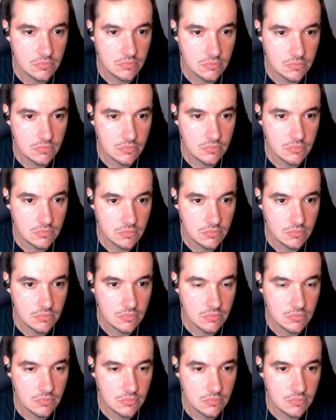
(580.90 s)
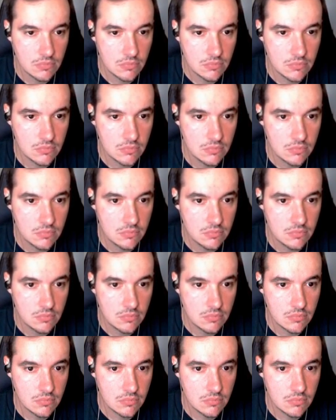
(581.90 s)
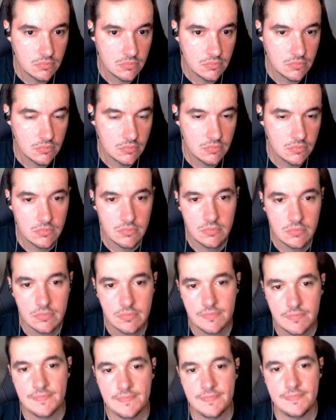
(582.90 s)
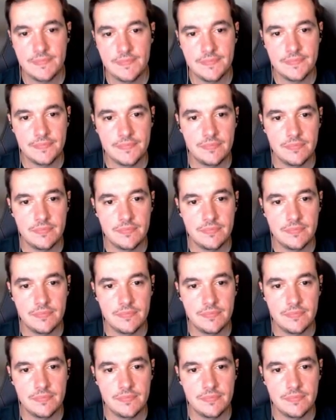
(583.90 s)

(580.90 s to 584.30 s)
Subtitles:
(silent)